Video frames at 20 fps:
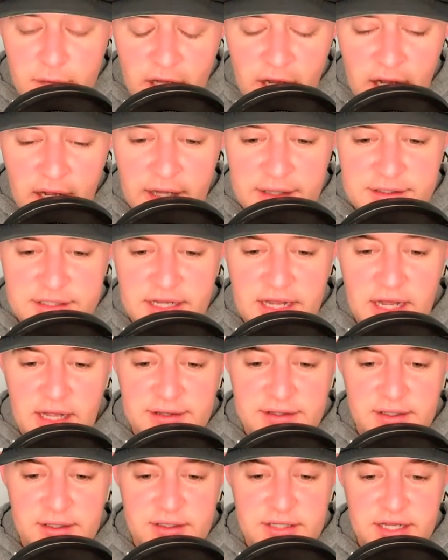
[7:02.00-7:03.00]
to
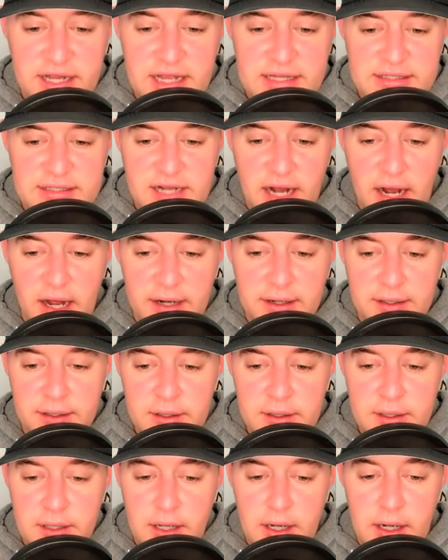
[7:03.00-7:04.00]
get done.
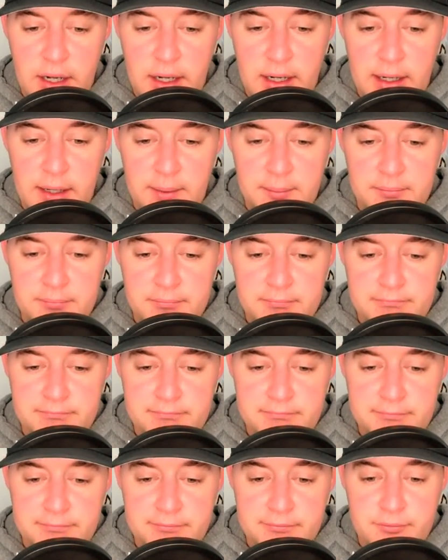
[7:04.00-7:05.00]

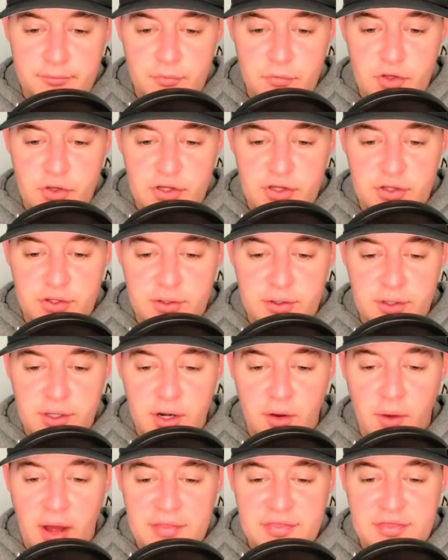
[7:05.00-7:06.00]
You
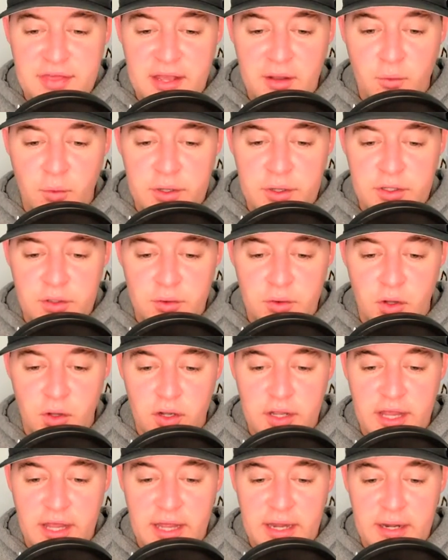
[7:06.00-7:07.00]
know, I think when you
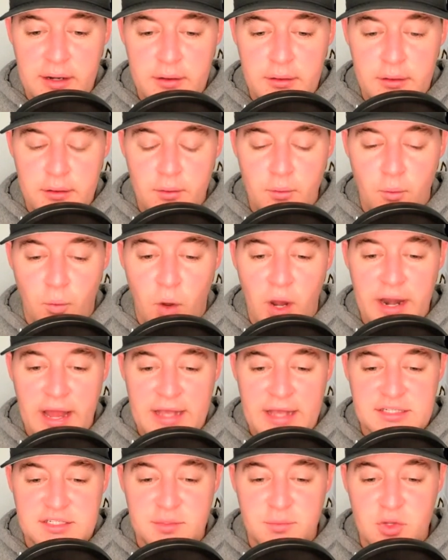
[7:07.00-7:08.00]
look at what
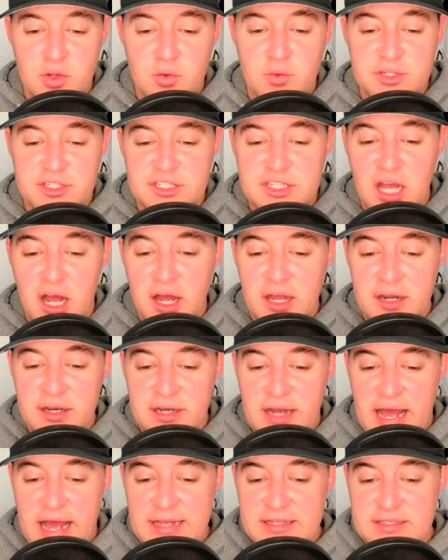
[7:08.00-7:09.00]
SMU has done
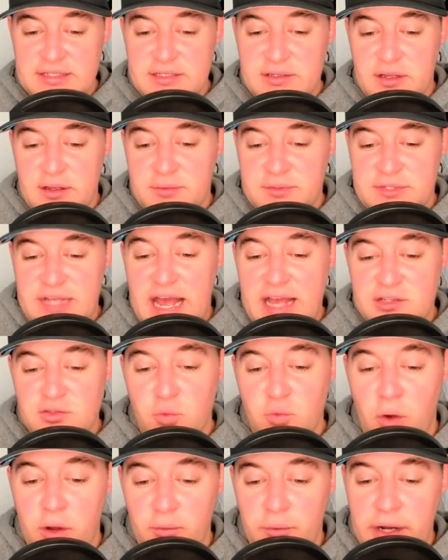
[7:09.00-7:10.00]
and was asked
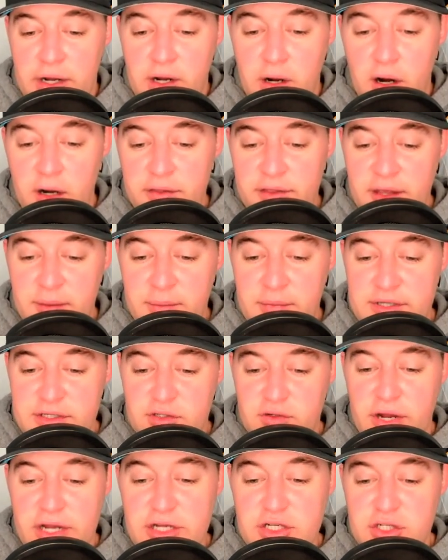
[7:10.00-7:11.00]
what Rick Hart and the
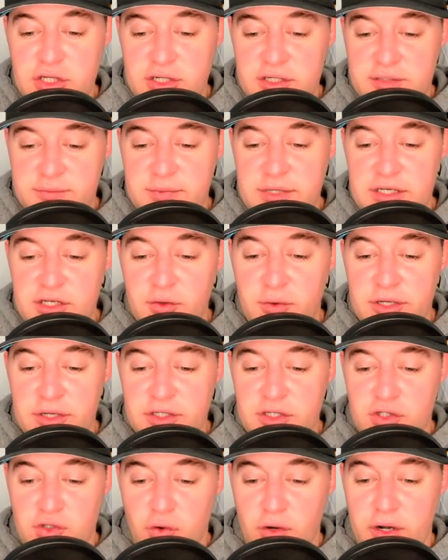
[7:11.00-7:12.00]
administration has been doing
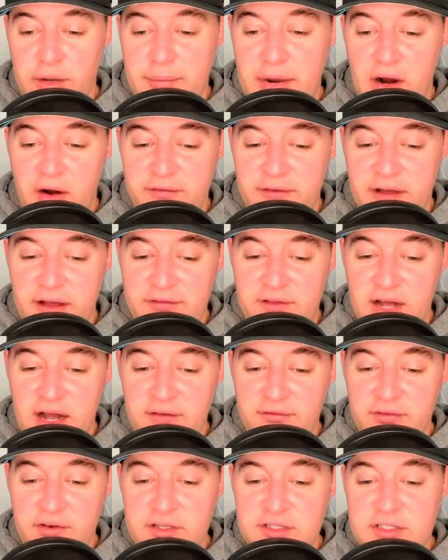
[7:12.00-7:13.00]
to join a Power Five
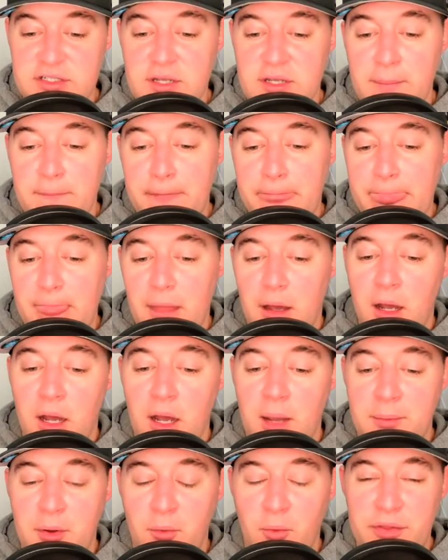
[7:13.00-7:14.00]
conference
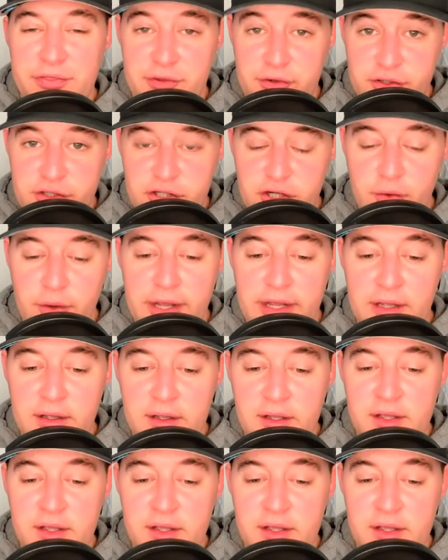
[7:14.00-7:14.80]
and what they're doing,